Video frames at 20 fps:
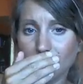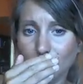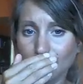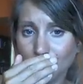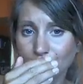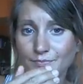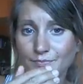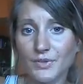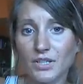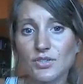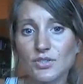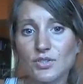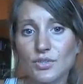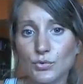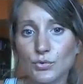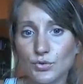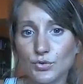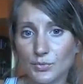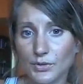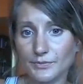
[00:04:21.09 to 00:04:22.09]

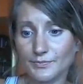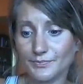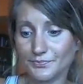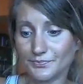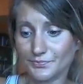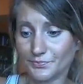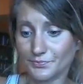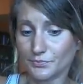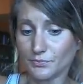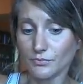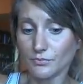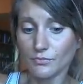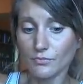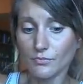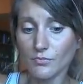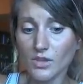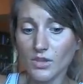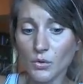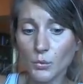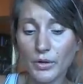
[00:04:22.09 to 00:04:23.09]
excuse me,
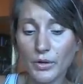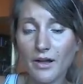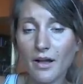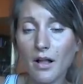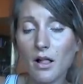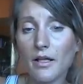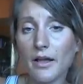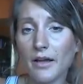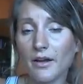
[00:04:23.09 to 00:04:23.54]
we all